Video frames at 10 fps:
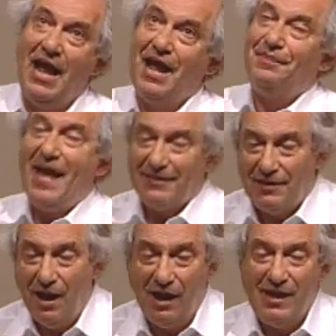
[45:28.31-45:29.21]
At that
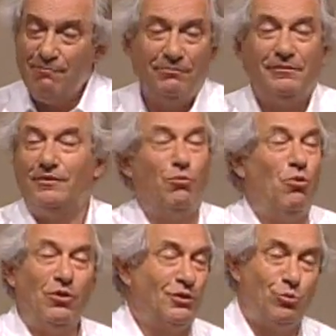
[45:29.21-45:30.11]
time, the
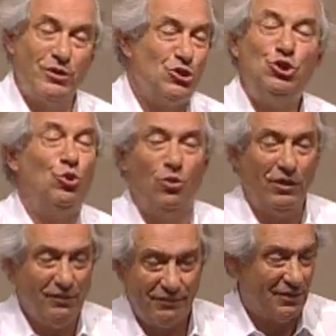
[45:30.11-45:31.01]
world was
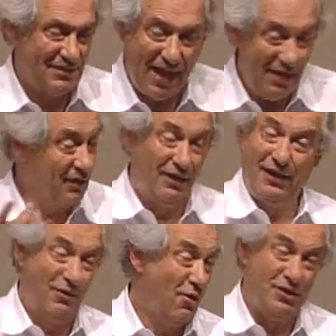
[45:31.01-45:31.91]
sure, because Hegel
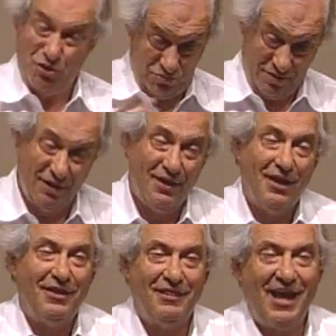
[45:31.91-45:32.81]
had argued,
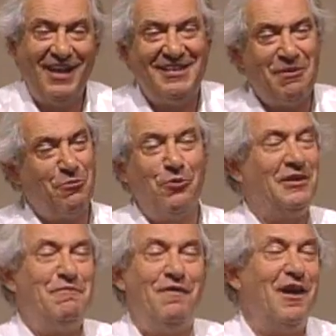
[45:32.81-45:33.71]
that there were
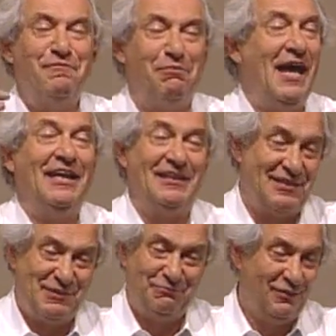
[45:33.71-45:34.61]
only five
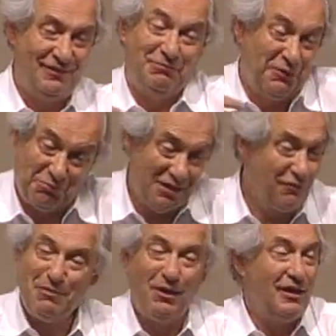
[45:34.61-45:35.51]
planets. Right?
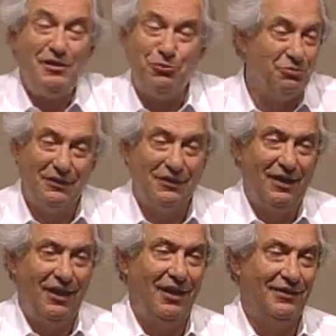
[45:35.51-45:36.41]
Everybody knew.
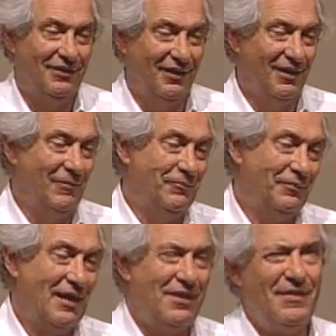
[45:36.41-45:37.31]
And, um,
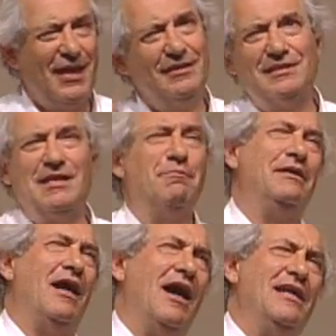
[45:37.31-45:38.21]
and then some
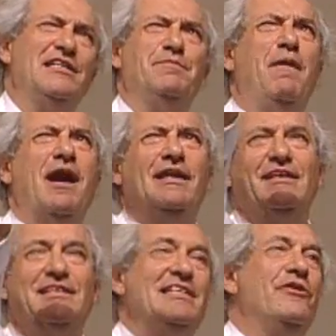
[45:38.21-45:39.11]
guy
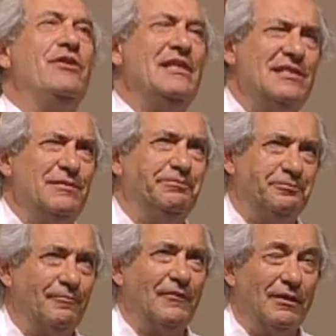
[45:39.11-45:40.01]
spotted Ceres.
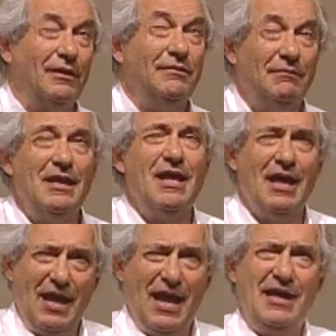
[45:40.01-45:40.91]
Okay?
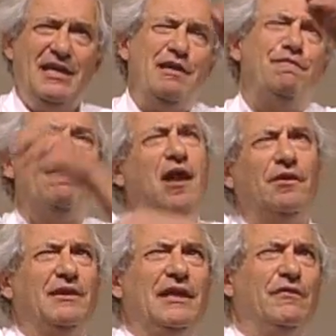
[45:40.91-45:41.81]
And he
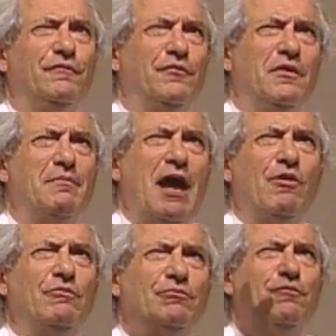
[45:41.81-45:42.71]
followed it for
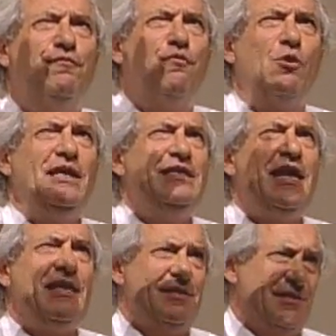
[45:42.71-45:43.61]
about forty
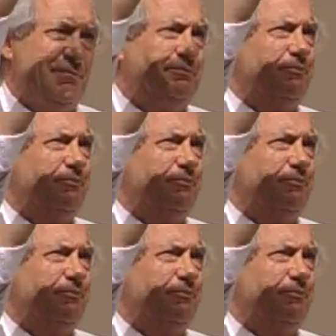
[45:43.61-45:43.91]
days.